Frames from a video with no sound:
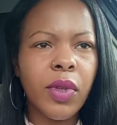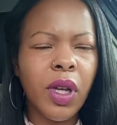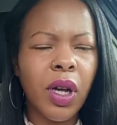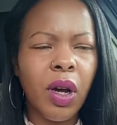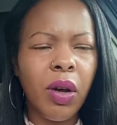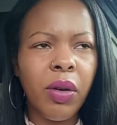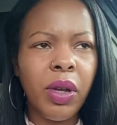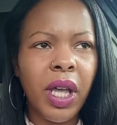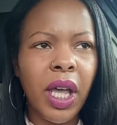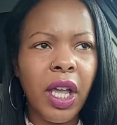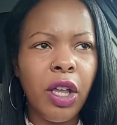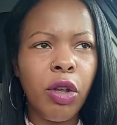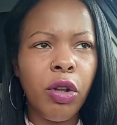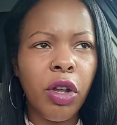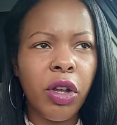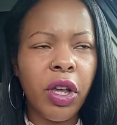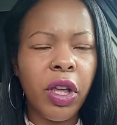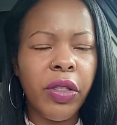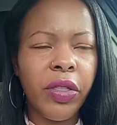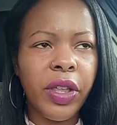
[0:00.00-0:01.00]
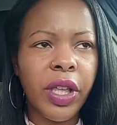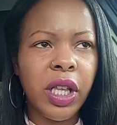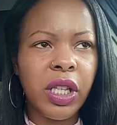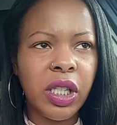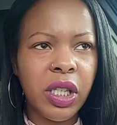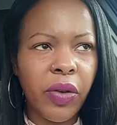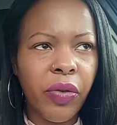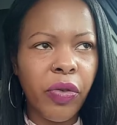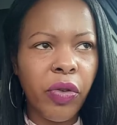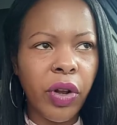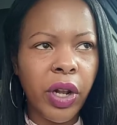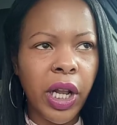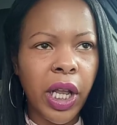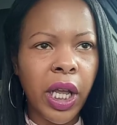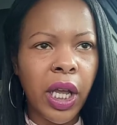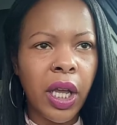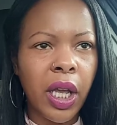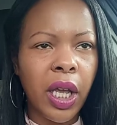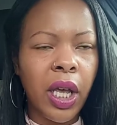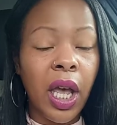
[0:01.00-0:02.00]
okay, you look at things
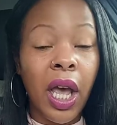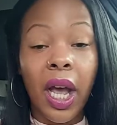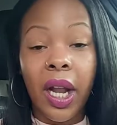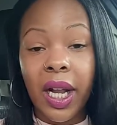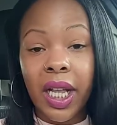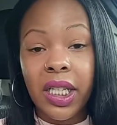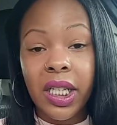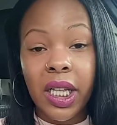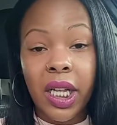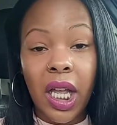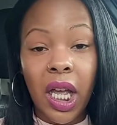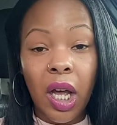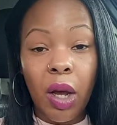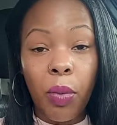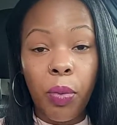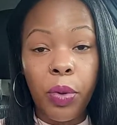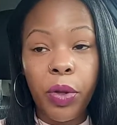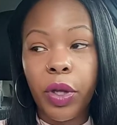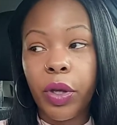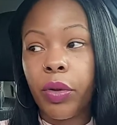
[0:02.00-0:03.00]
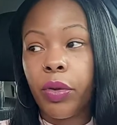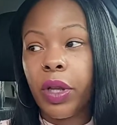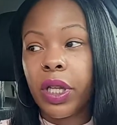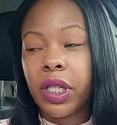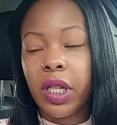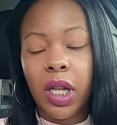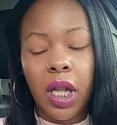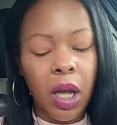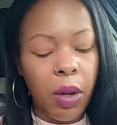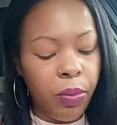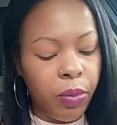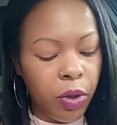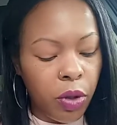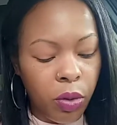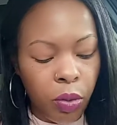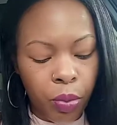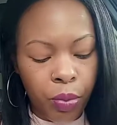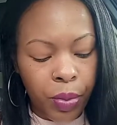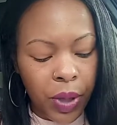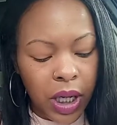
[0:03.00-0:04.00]
differently, and that's going to help you. That's going to help you
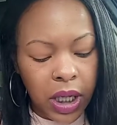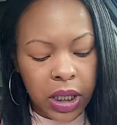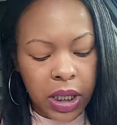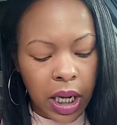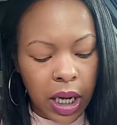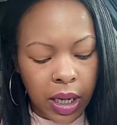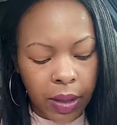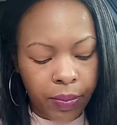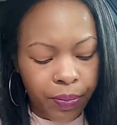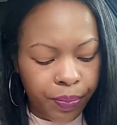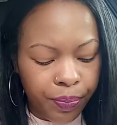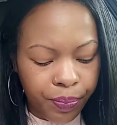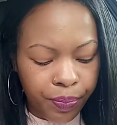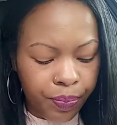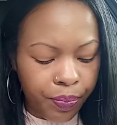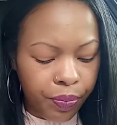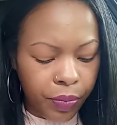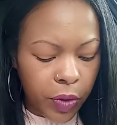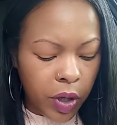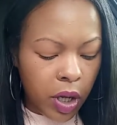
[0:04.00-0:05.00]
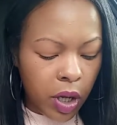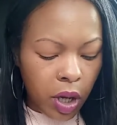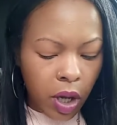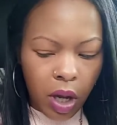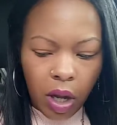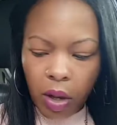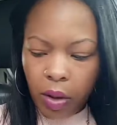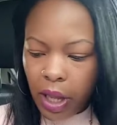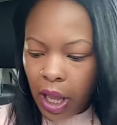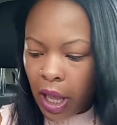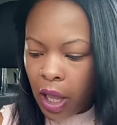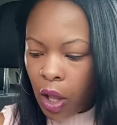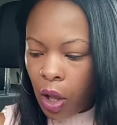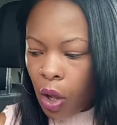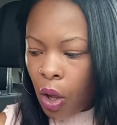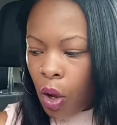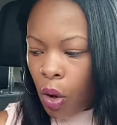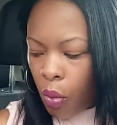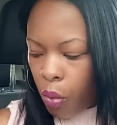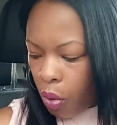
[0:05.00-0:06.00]
big time. Okay,
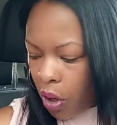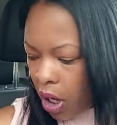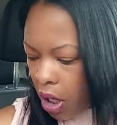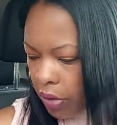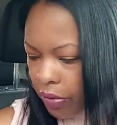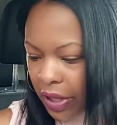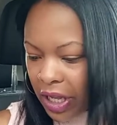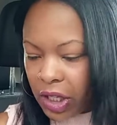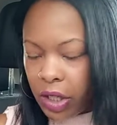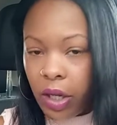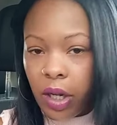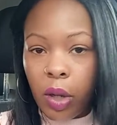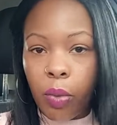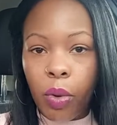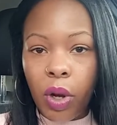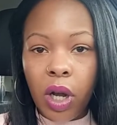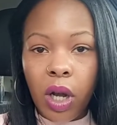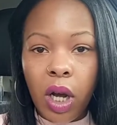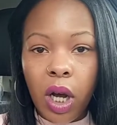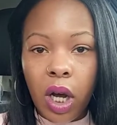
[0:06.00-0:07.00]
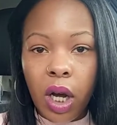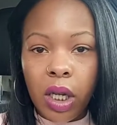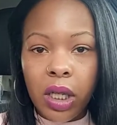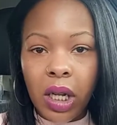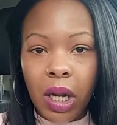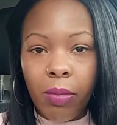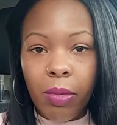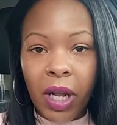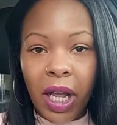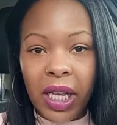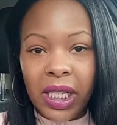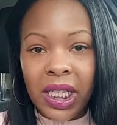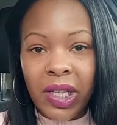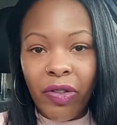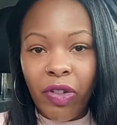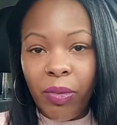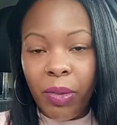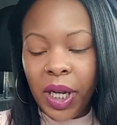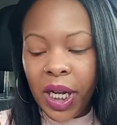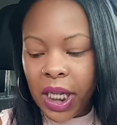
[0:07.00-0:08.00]
well, that's only one card and I'm like
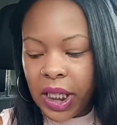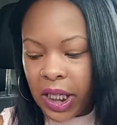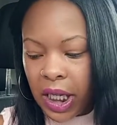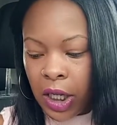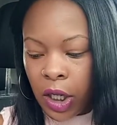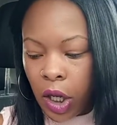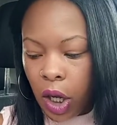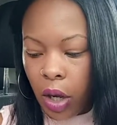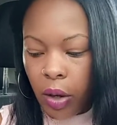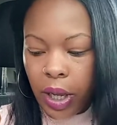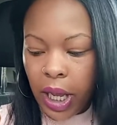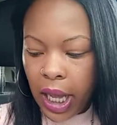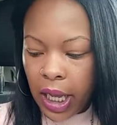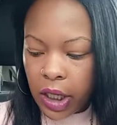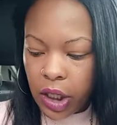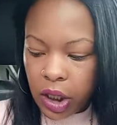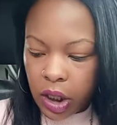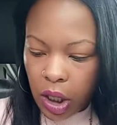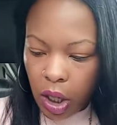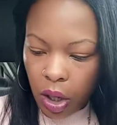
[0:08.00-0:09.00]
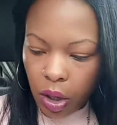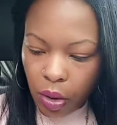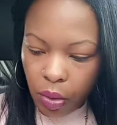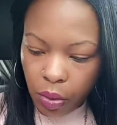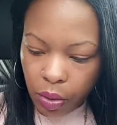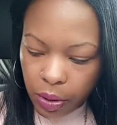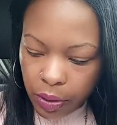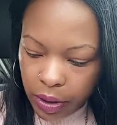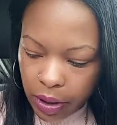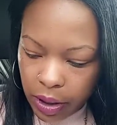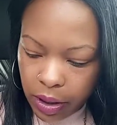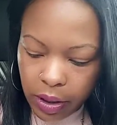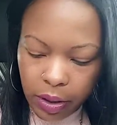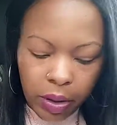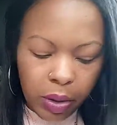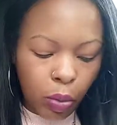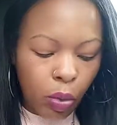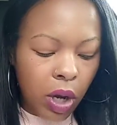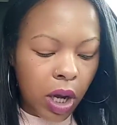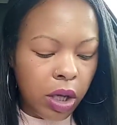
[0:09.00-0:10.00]
7 minutes in. Okay, so
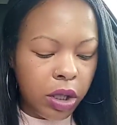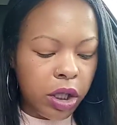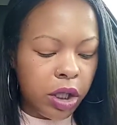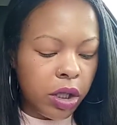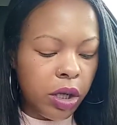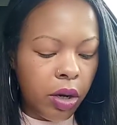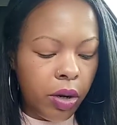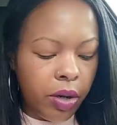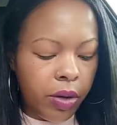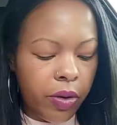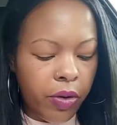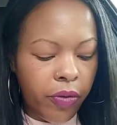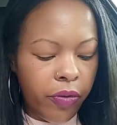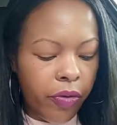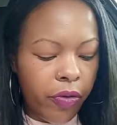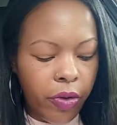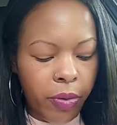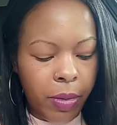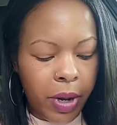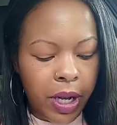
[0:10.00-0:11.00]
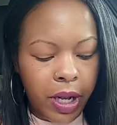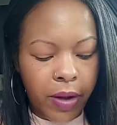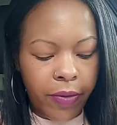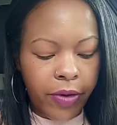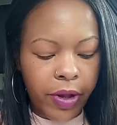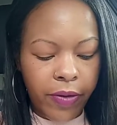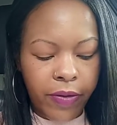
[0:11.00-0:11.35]
what else is going on for my lovely